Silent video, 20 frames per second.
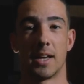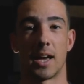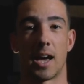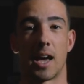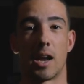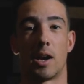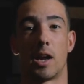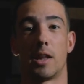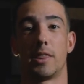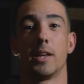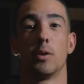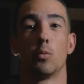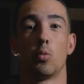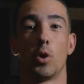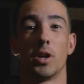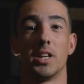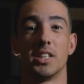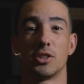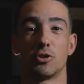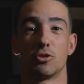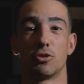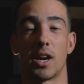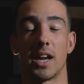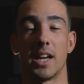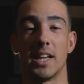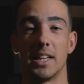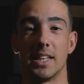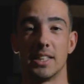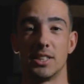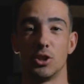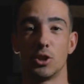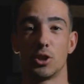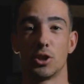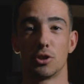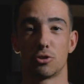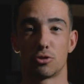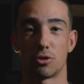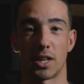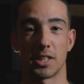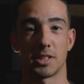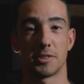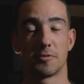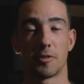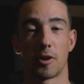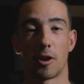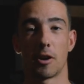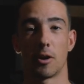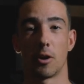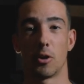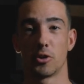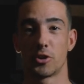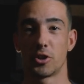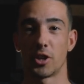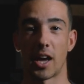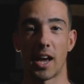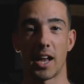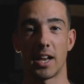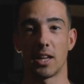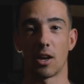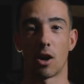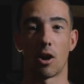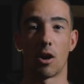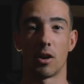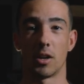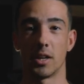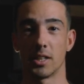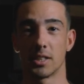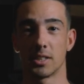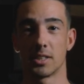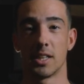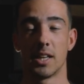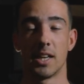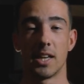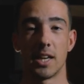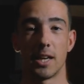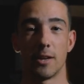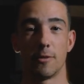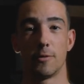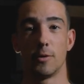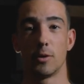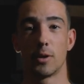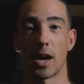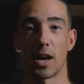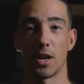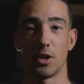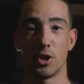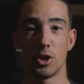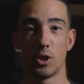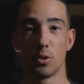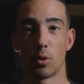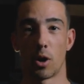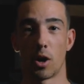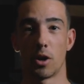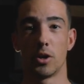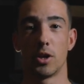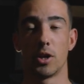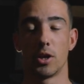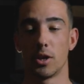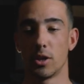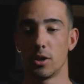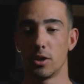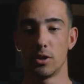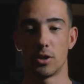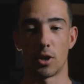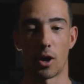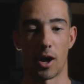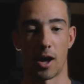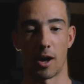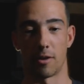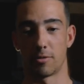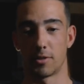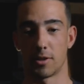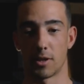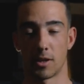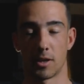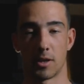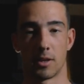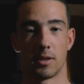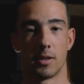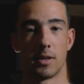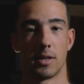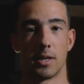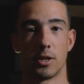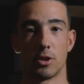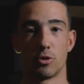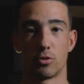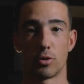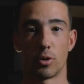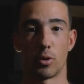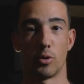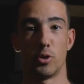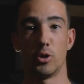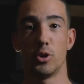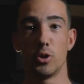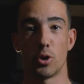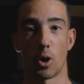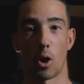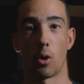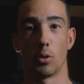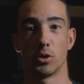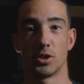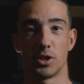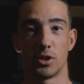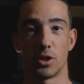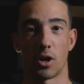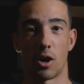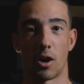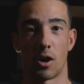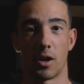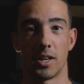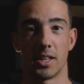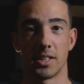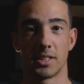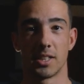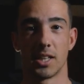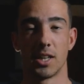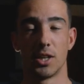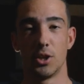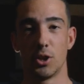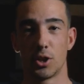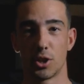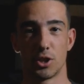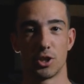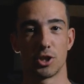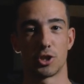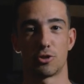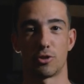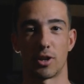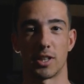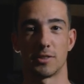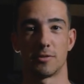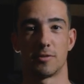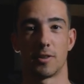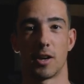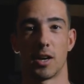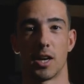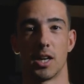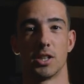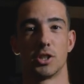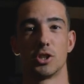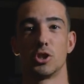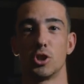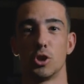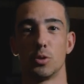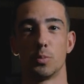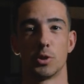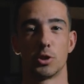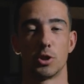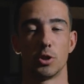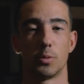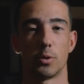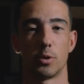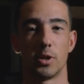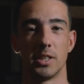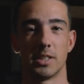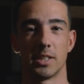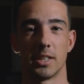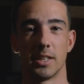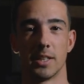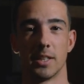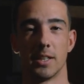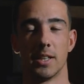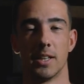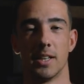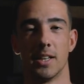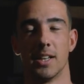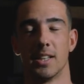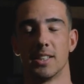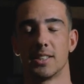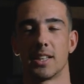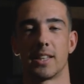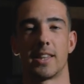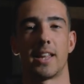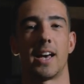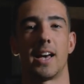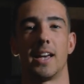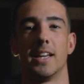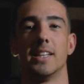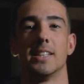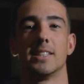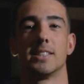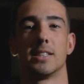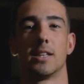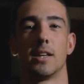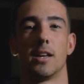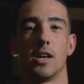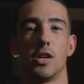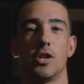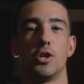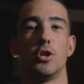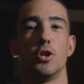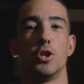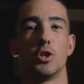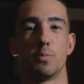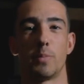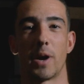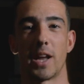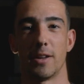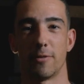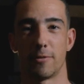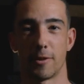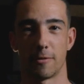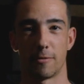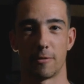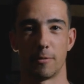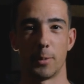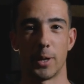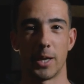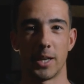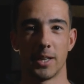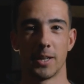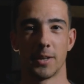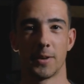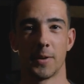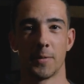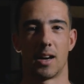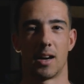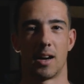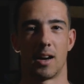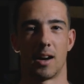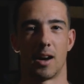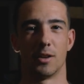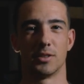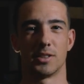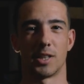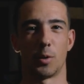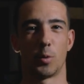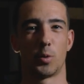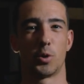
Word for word: and I think what is great is you can transfer it onto any harness. If you get a new one, you don't have to drill new holes in your harness. You can just transfer it super easily. So that is a huge benefit for me. I was able